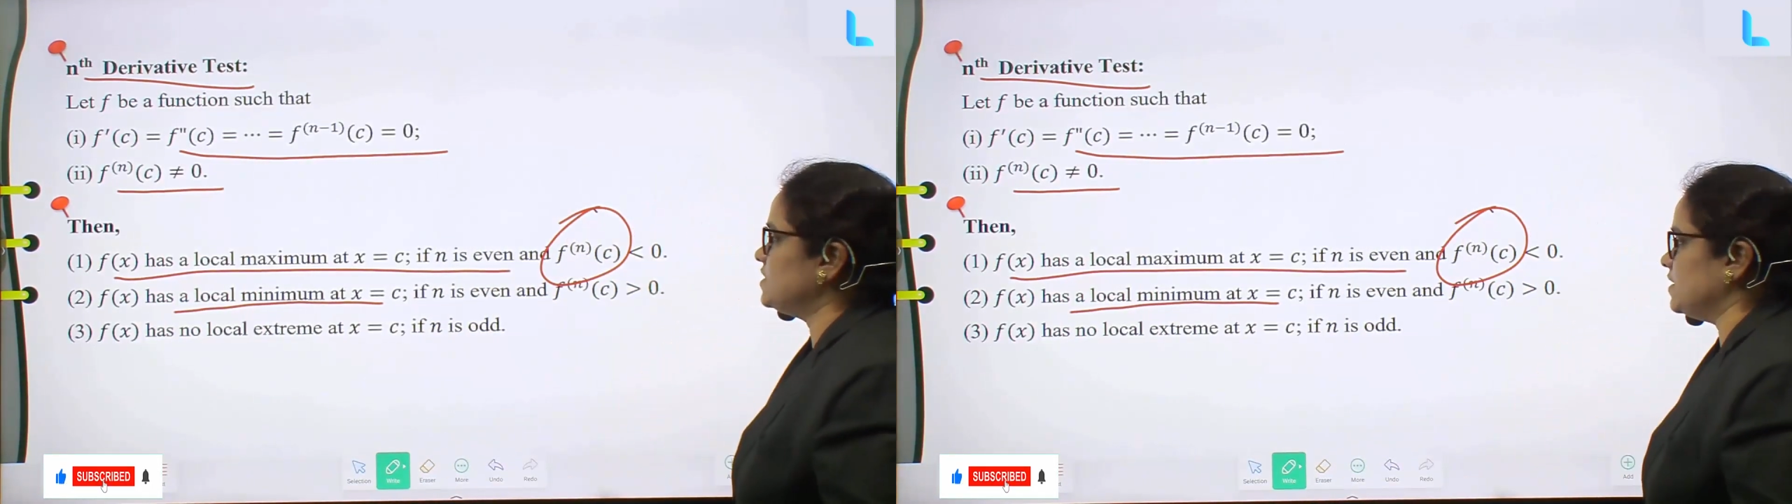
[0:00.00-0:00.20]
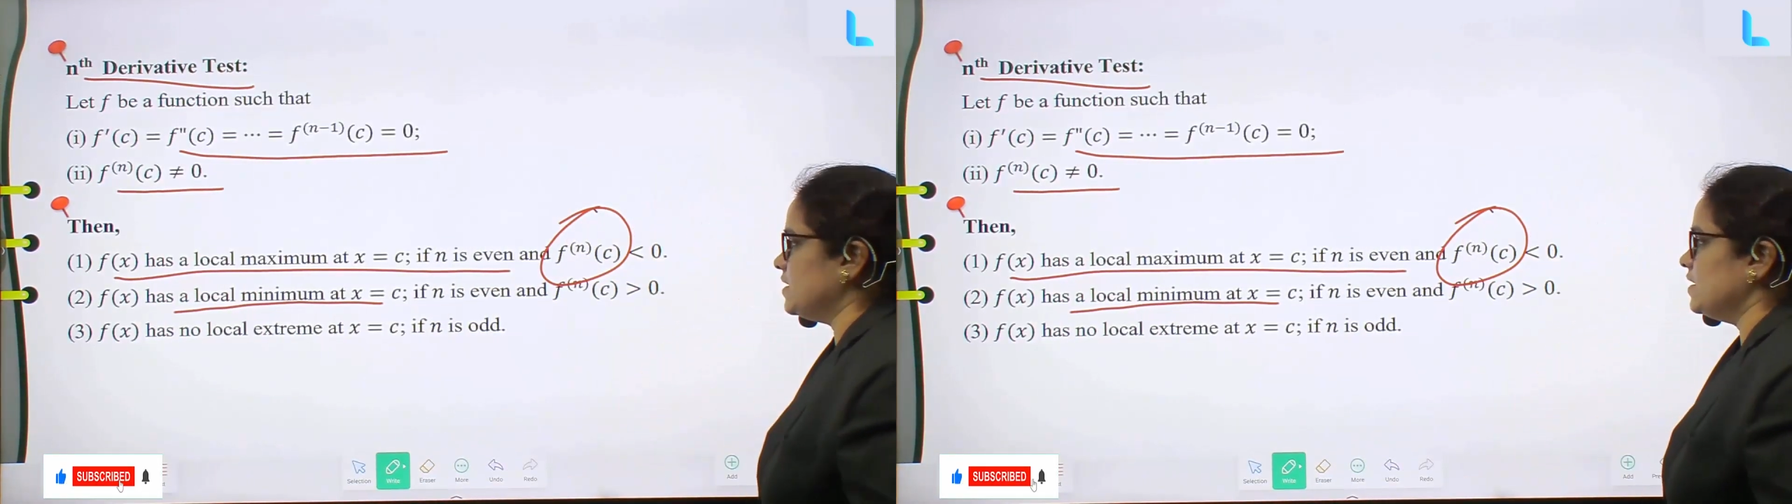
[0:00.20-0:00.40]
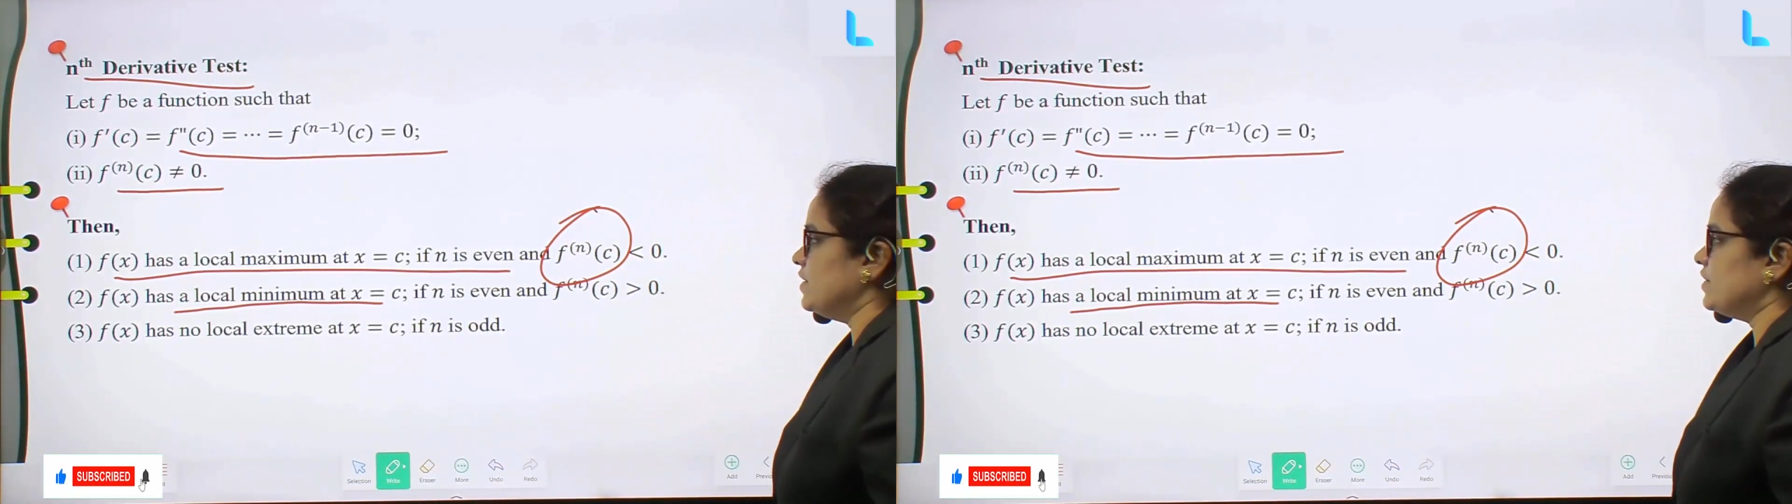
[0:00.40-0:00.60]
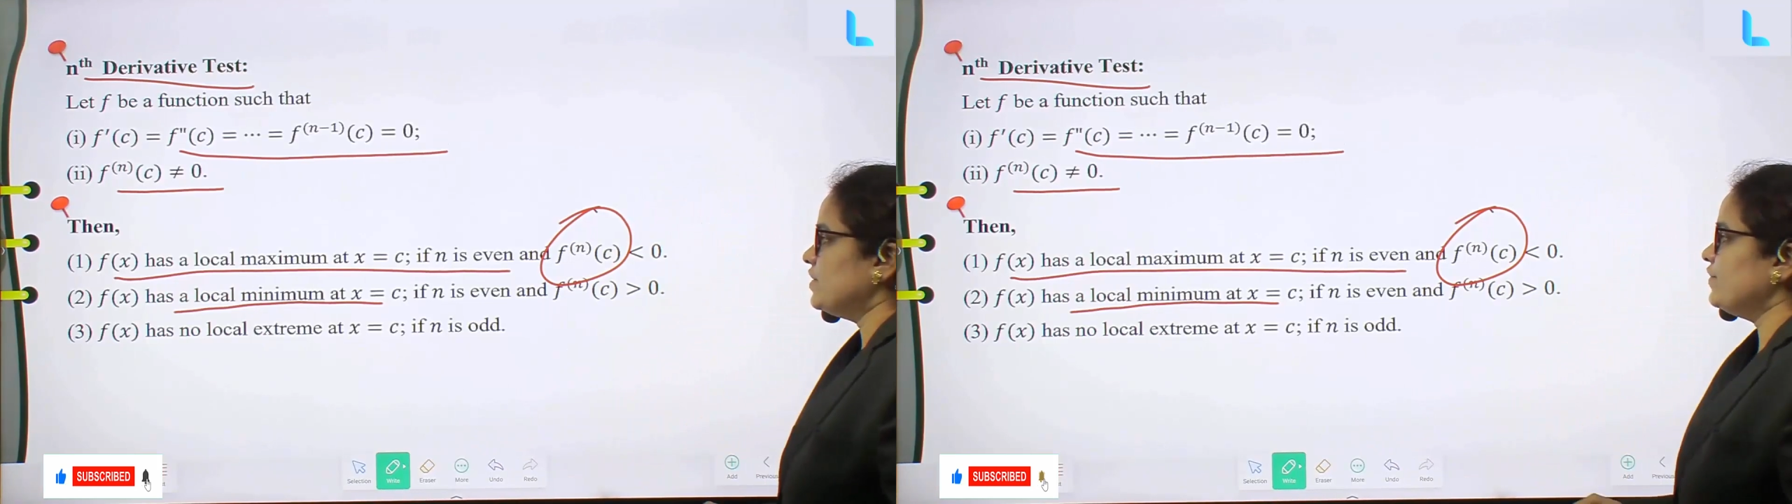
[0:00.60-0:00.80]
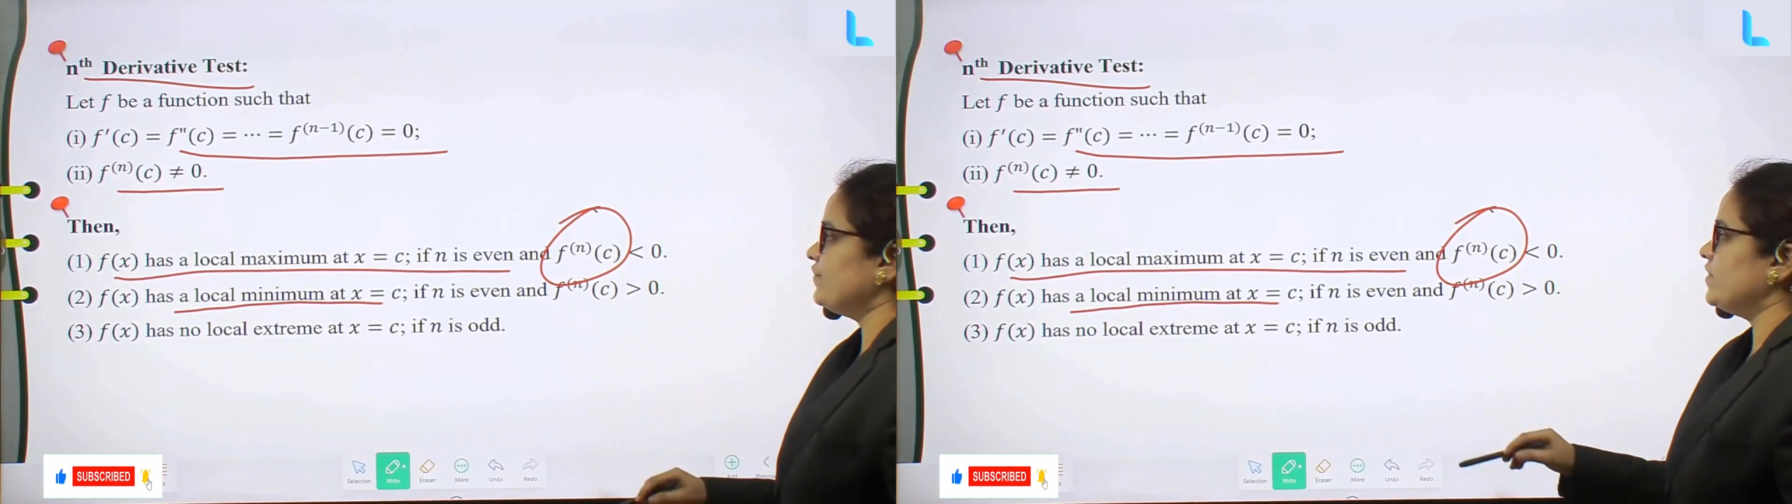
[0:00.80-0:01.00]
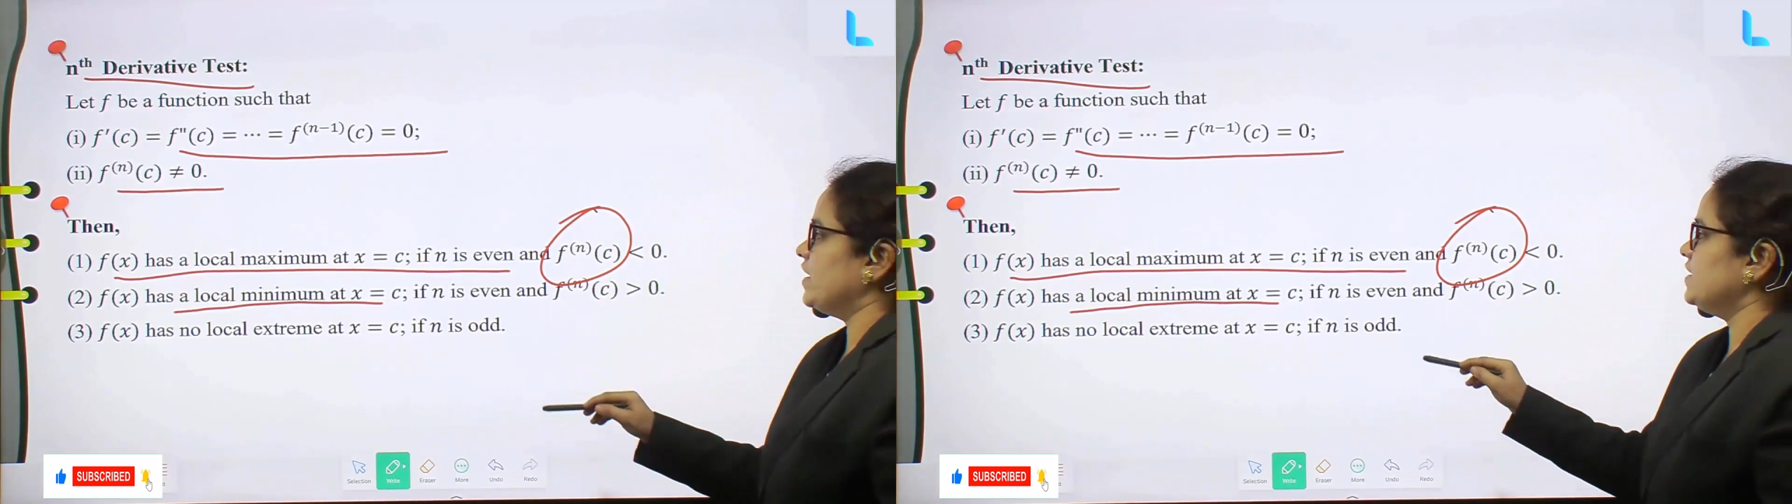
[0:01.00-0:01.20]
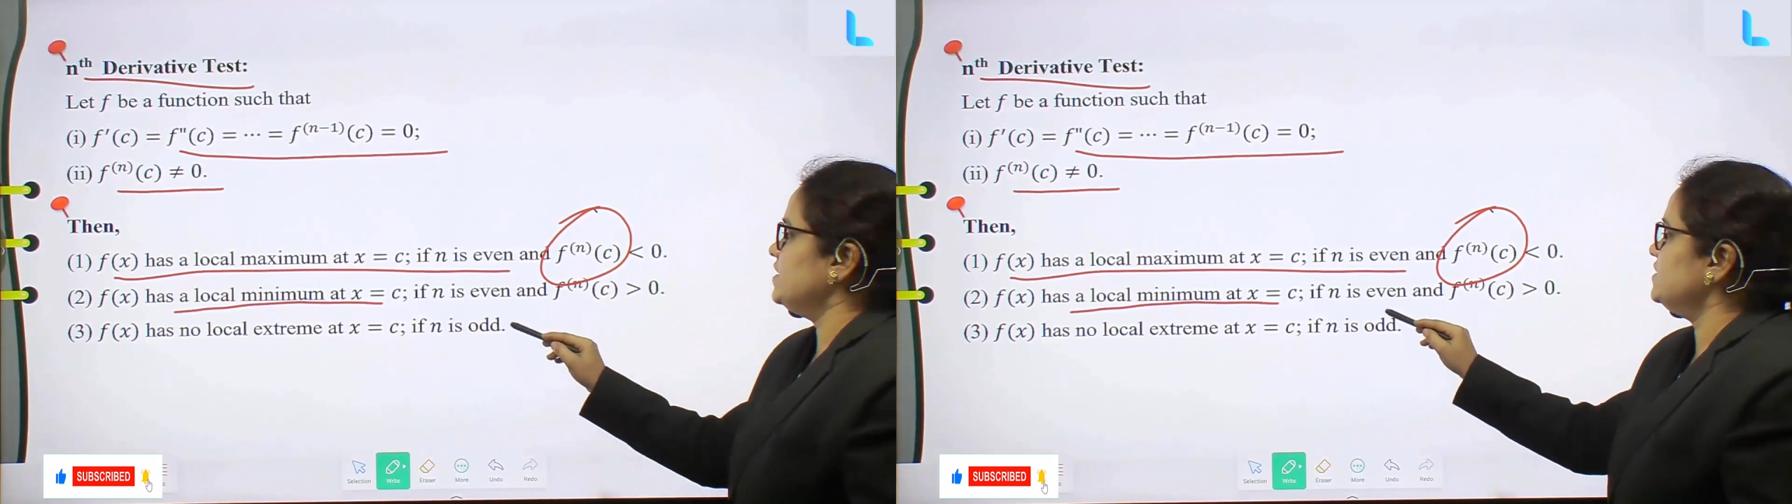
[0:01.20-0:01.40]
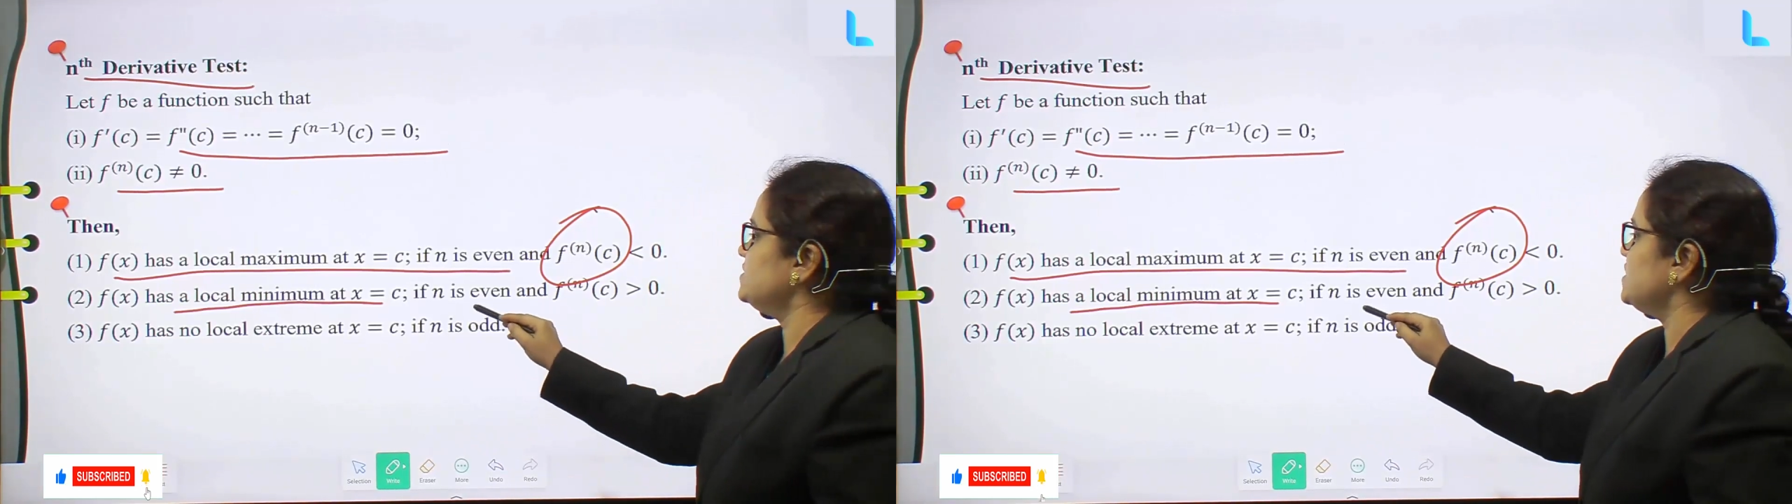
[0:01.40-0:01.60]
c if
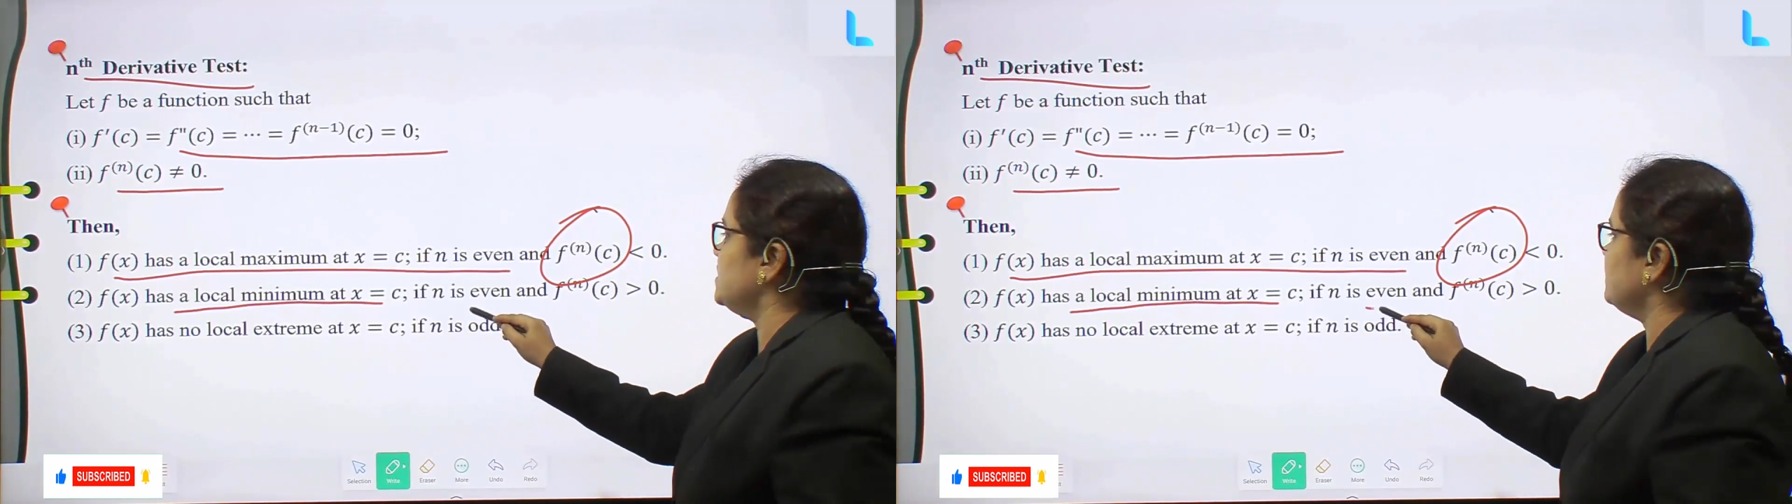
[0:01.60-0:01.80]
n is